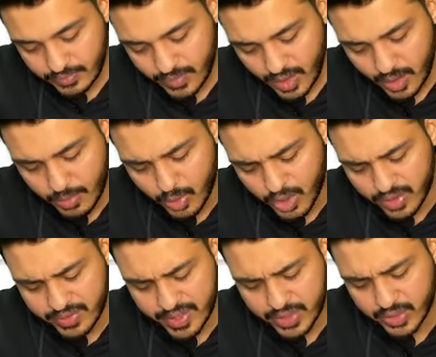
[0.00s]

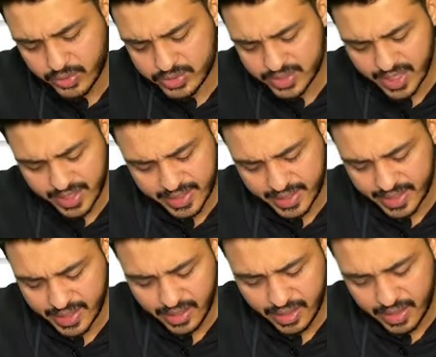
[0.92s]
Modified Duke's criteria
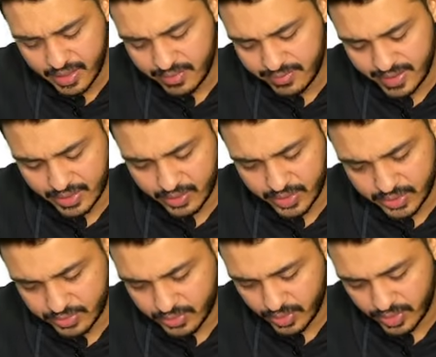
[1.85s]
we are going to
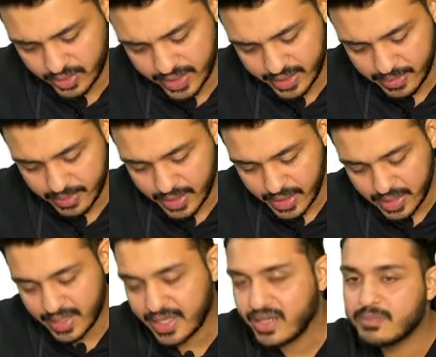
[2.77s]
follow here,
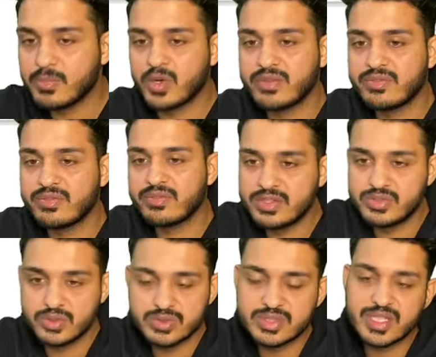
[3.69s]
right? Modified Jones
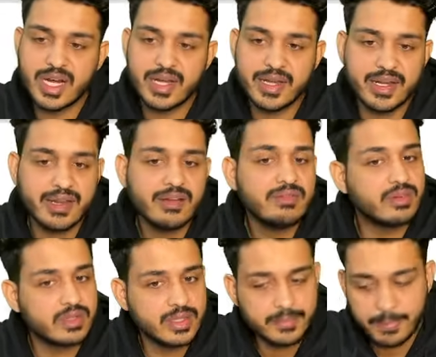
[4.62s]
criteria for the
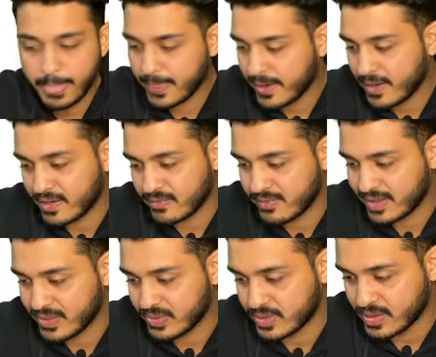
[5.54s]
ARF, very
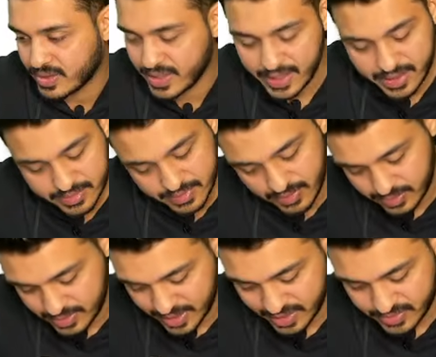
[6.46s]
good, right? So that
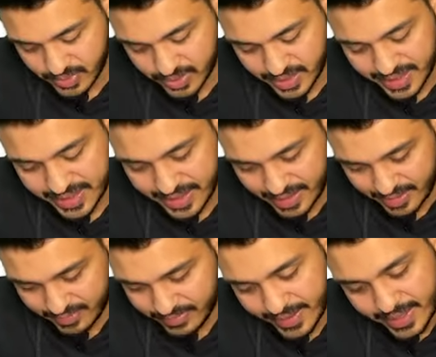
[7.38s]
is for the ARF,
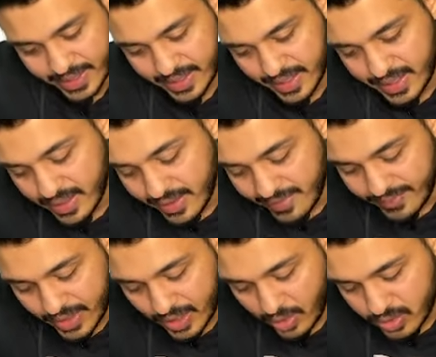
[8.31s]
right? We can
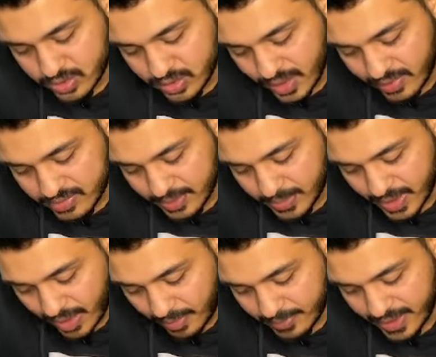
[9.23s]
also have some
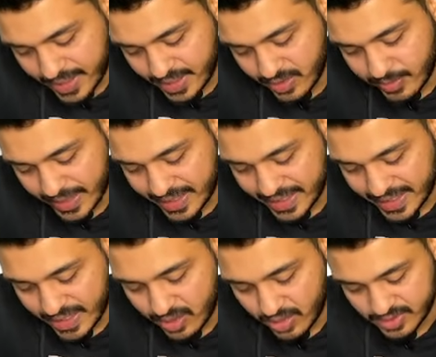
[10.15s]
gram-negative bacteria
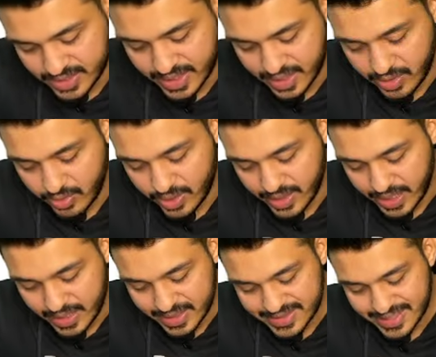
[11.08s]
causing
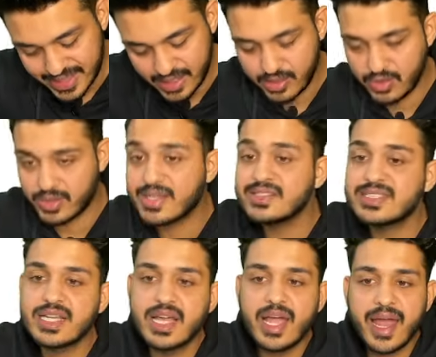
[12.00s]
endocarditis. They are known as
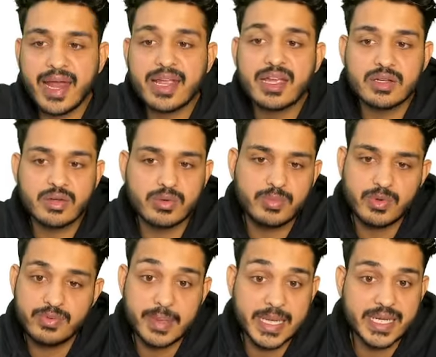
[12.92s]
Hackett group of
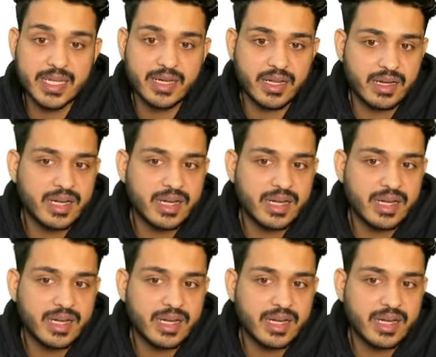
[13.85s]
bacteria, right?